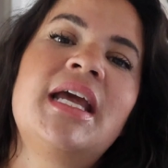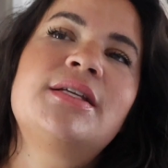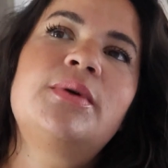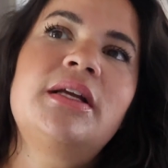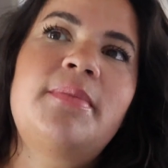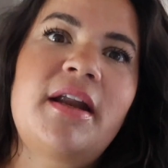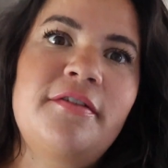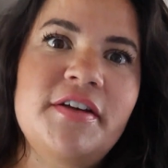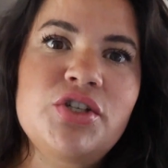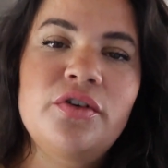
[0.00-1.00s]
Is really
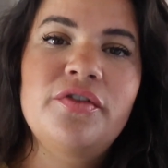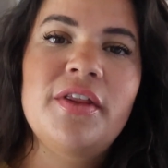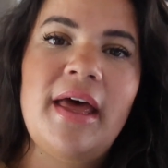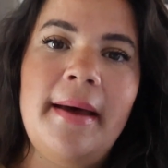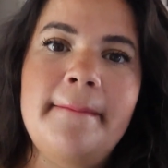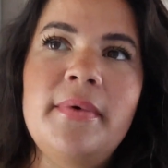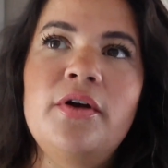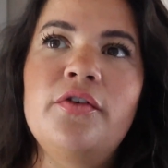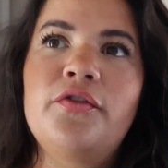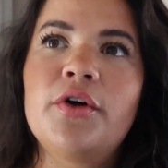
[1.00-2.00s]
beneficial for them
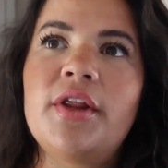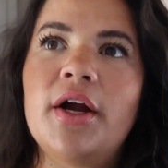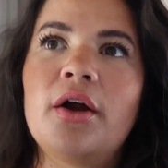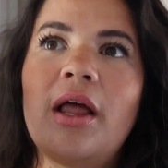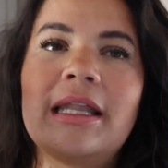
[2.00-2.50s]
for their